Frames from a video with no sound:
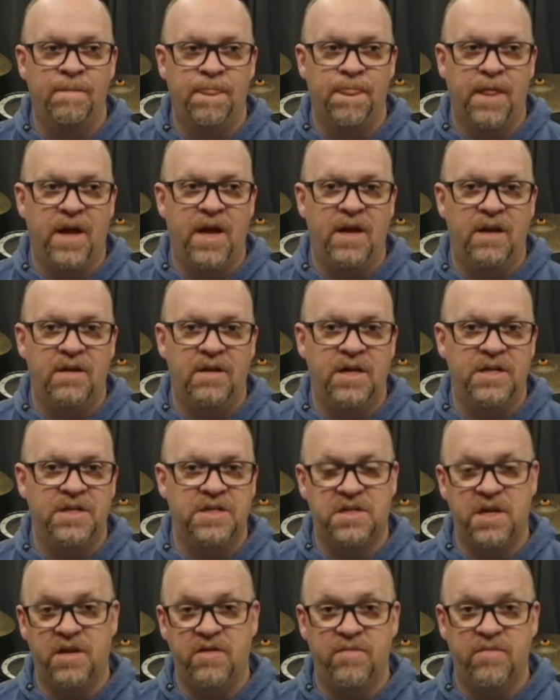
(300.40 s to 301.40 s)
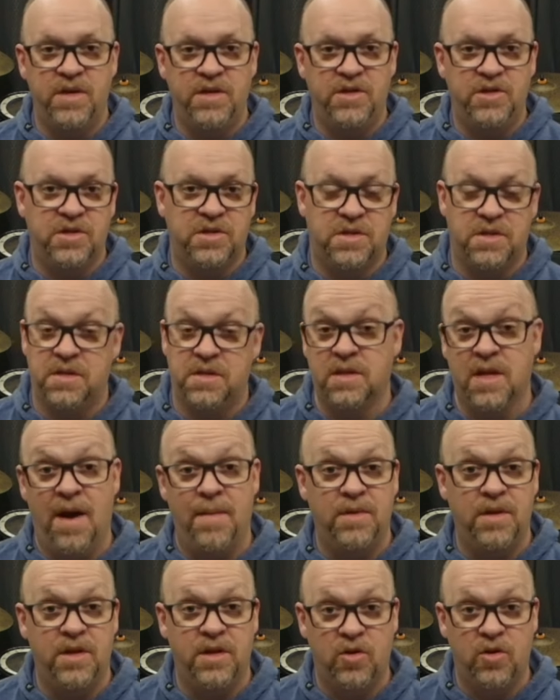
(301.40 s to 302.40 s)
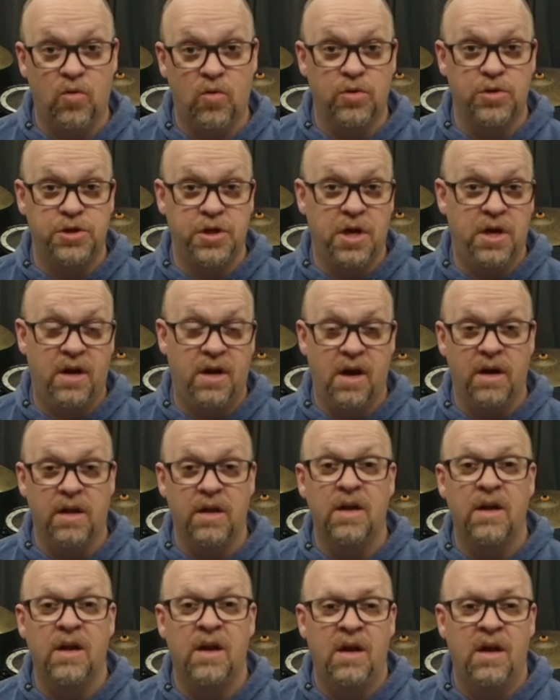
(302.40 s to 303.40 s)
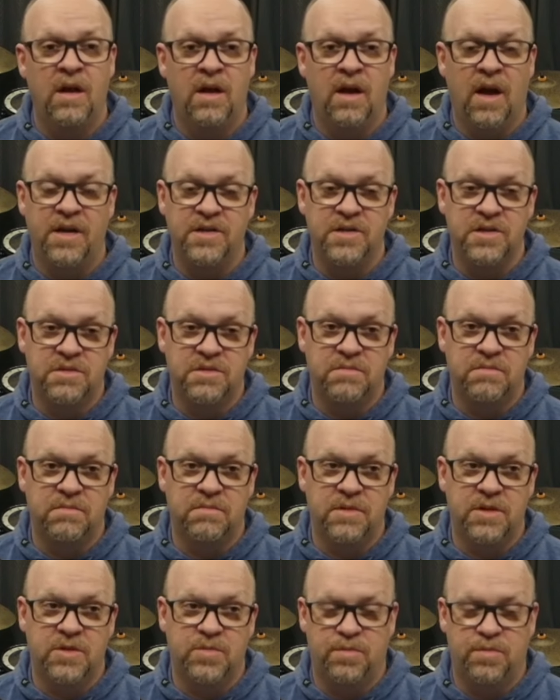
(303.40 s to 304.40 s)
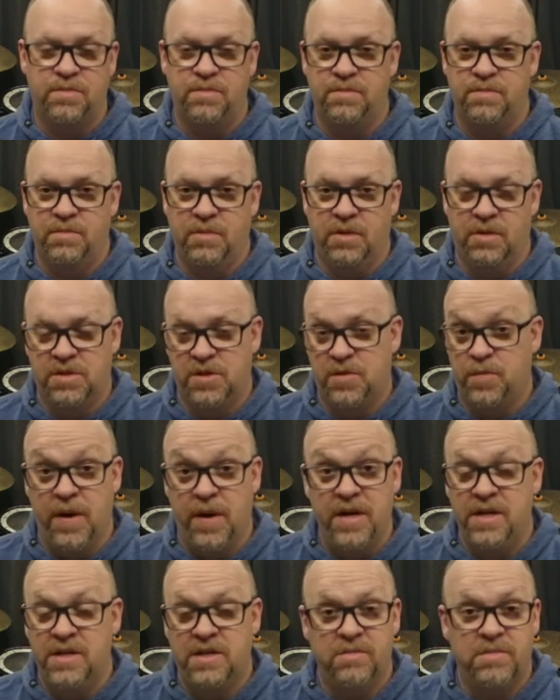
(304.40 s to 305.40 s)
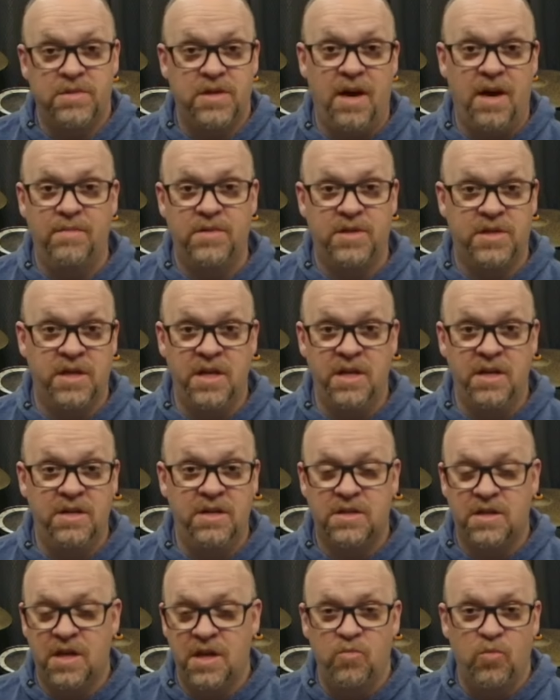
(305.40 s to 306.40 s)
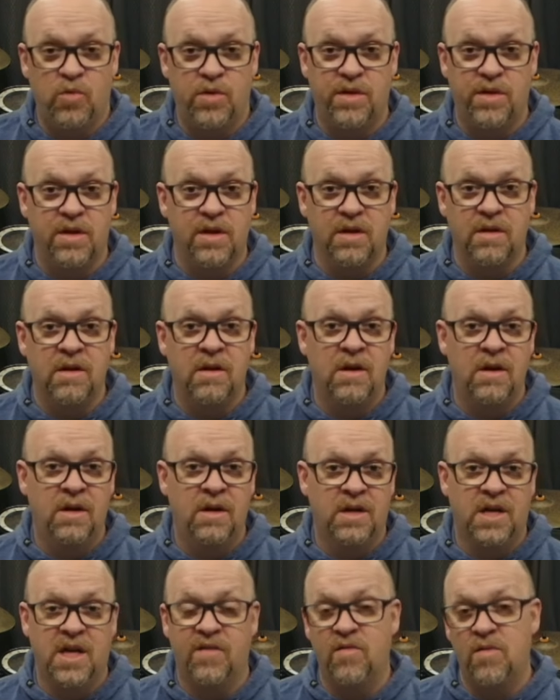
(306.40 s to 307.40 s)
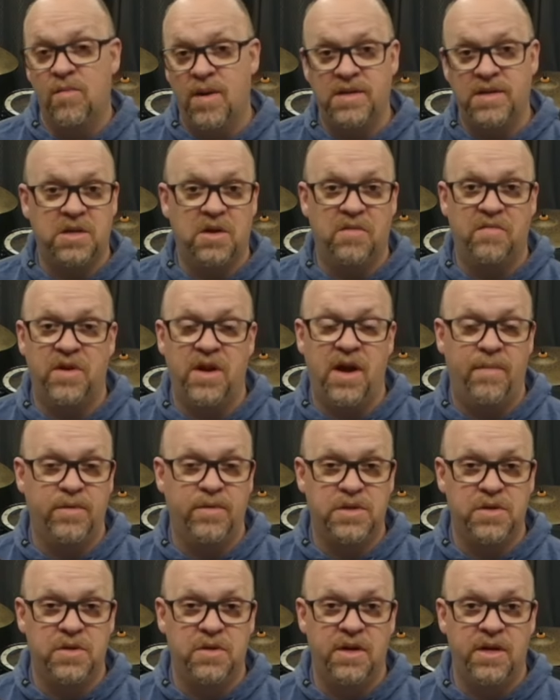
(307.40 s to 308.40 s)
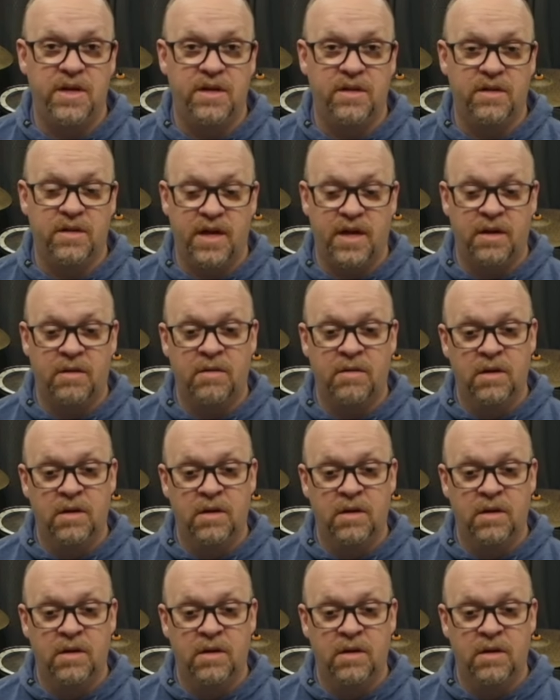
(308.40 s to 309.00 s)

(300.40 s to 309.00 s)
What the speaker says: And instead of me just slamming the door shut on it, I just spending some time sitting with it, giving myself an opportunity to like